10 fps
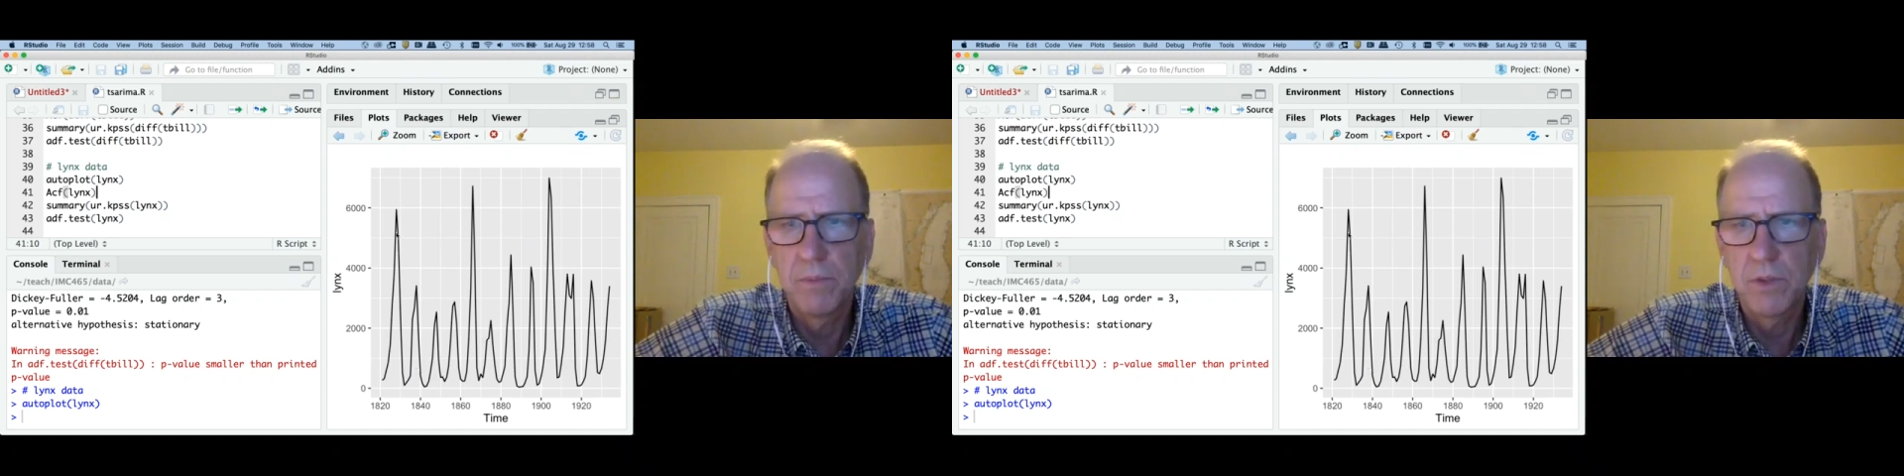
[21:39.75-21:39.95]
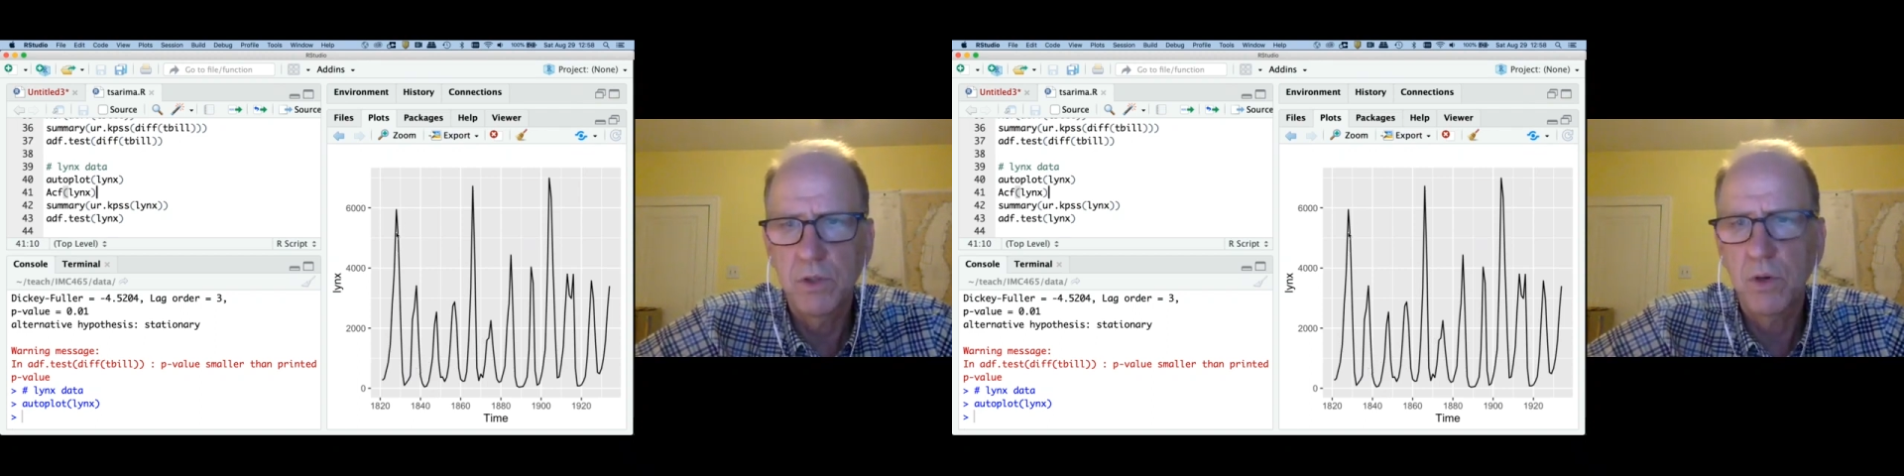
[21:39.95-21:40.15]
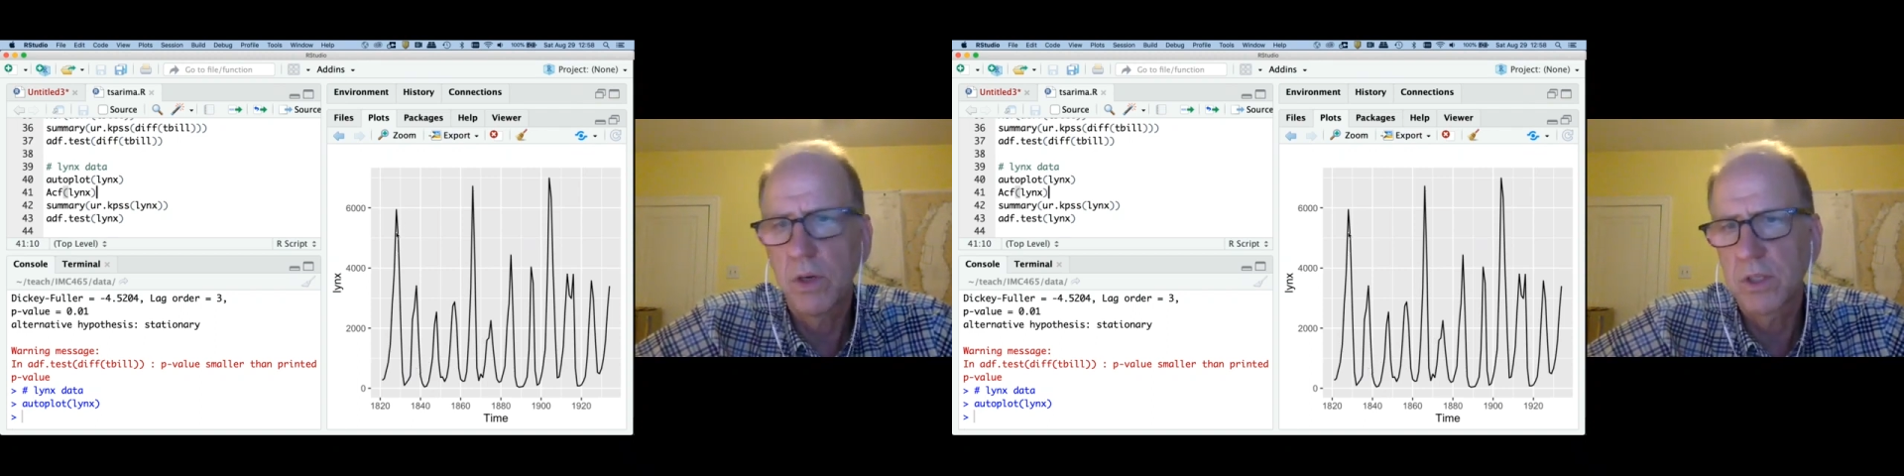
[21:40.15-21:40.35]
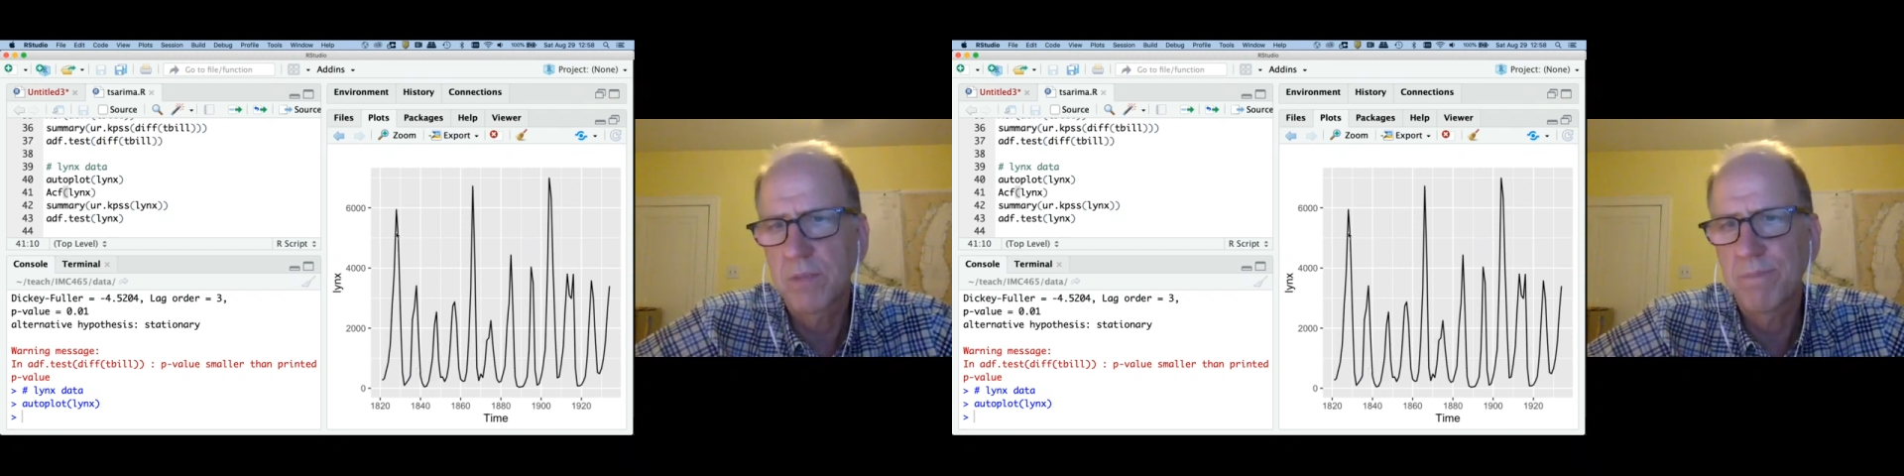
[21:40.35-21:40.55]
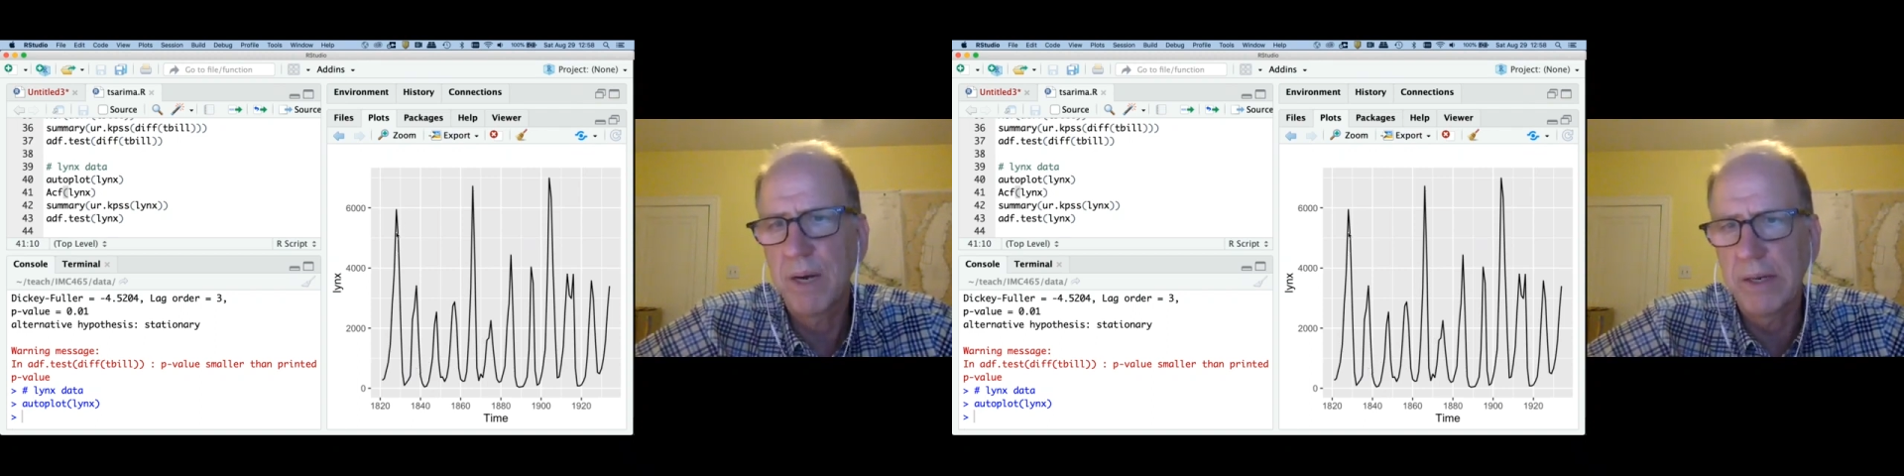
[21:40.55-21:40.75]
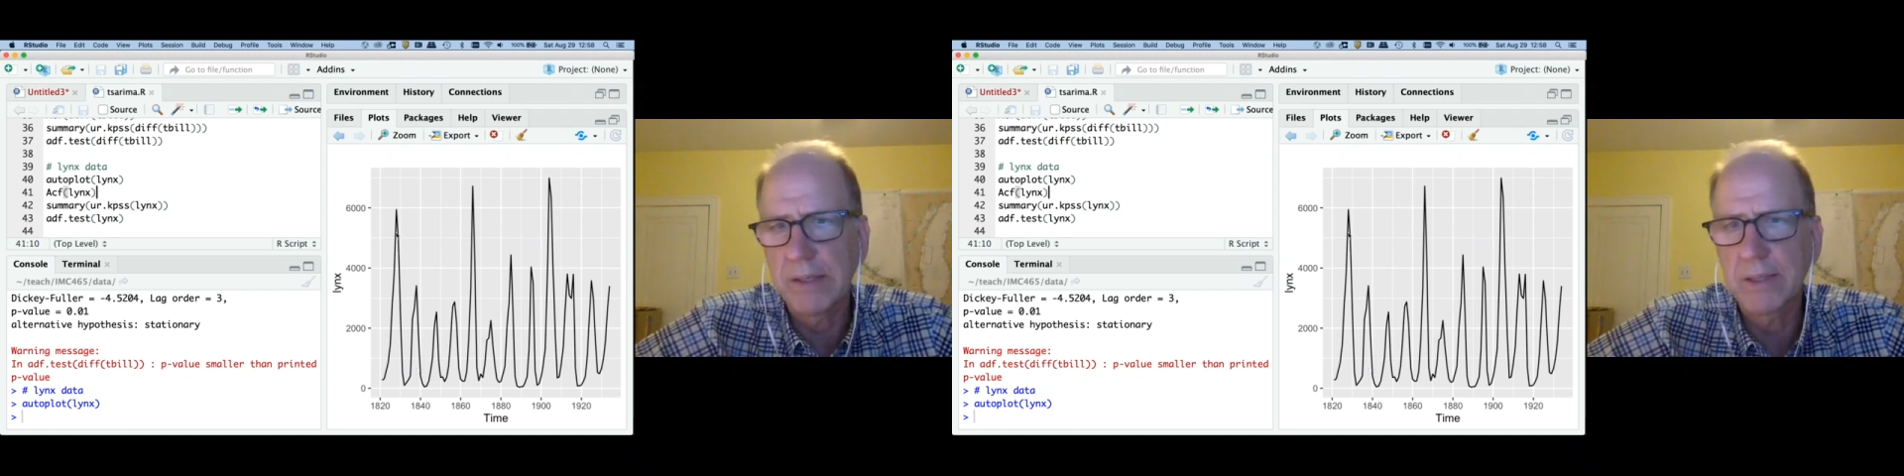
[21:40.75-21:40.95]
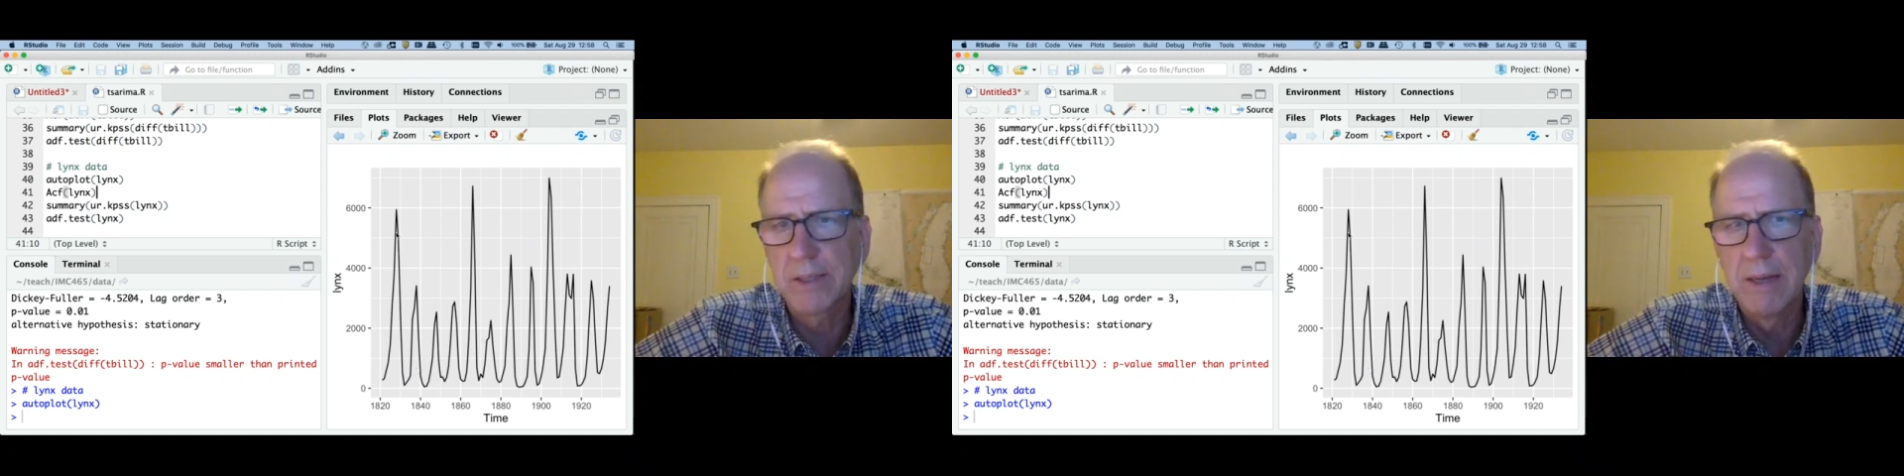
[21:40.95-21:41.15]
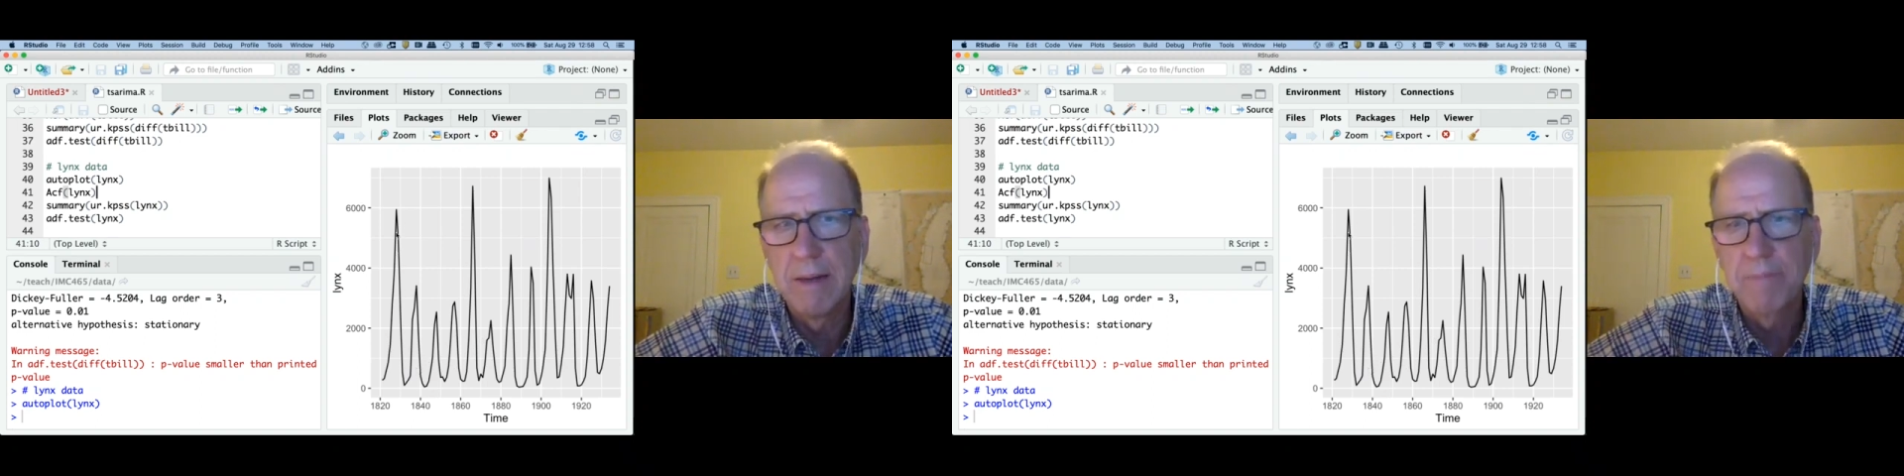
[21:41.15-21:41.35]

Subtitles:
strong spikes,